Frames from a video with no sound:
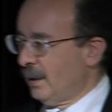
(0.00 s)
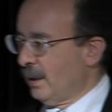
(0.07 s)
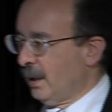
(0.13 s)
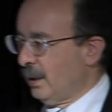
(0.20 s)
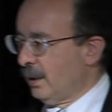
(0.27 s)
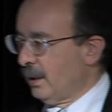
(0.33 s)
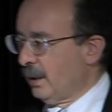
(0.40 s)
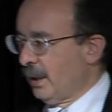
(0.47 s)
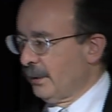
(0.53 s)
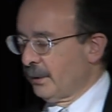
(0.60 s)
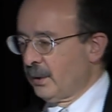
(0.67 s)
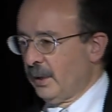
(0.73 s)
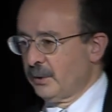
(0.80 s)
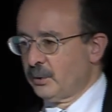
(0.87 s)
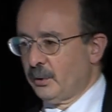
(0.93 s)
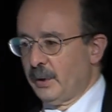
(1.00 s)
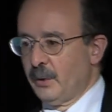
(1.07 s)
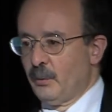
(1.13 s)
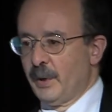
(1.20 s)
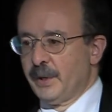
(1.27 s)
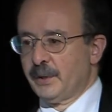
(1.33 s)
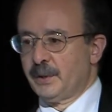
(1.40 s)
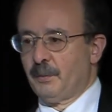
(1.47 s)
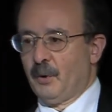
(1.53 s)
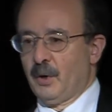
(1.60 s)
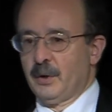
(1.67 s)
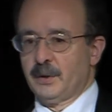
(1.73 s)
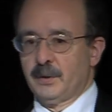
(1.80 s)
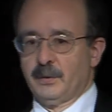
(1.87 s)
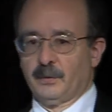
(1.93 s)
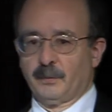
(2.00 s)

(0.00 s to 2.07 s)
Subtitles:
On the contrary, when smart